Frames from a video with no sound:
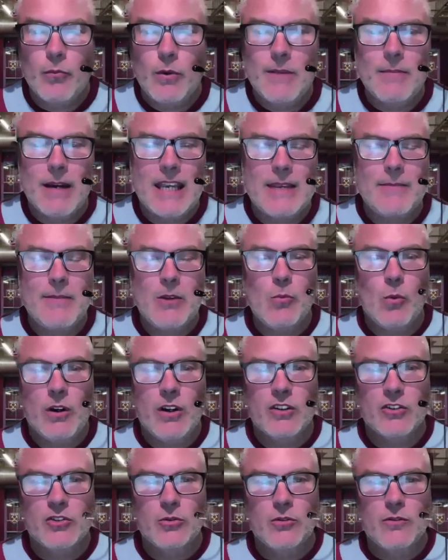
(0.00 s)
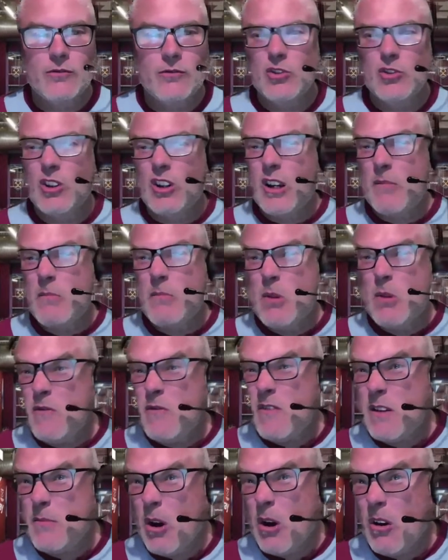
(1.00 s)
we maybe want to sort of try and move
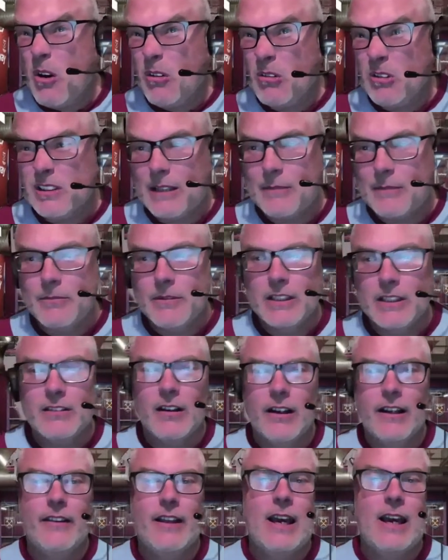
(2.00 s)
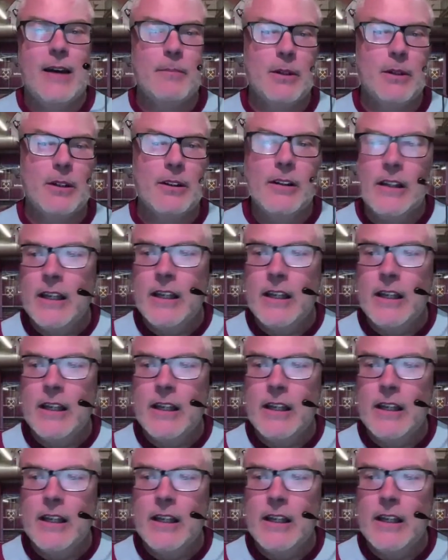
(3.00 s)
him on or something like that. But